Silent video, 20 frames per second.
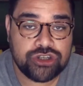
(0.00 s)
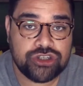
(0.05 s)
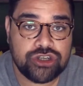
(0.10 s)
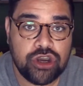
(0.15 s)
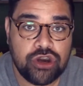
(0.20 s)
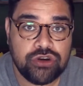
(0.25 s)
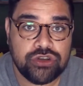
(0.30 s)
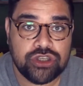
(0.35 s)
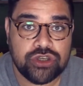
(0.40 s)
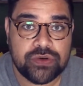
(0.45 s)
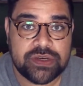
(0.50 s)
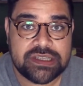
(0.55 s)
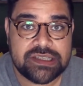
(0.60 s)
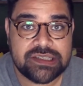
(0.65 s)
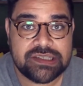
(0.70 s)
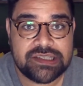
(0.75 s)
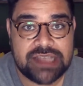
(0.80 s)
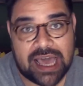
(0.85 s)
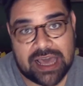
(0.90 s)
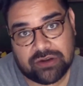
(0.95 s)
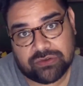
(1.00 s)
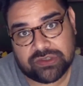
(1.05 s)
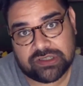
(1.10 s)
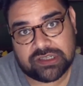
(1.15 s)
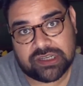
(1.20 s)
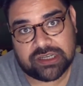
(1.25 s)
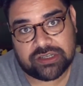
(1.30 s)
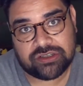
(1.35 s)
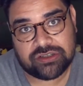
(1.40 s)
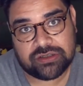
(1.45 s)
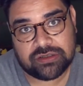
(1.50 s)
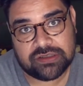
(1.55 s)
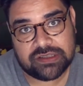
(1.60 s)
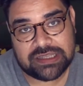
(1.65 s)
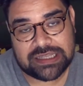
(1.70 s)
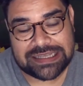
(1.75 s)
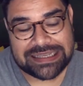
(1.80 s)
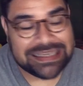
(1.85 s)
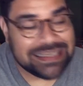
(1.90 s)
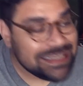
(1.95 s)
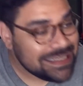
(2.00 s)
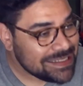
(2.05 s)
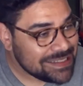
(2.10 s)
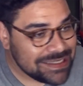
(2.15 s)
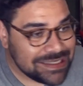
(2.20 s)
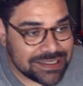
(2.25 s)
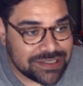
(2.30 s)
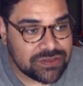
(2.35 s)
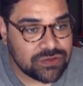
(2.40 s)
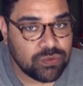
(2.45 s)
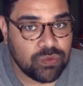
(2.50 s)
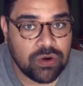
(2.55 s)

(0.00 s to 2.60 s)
show you is a saddle stitch. It's the easiest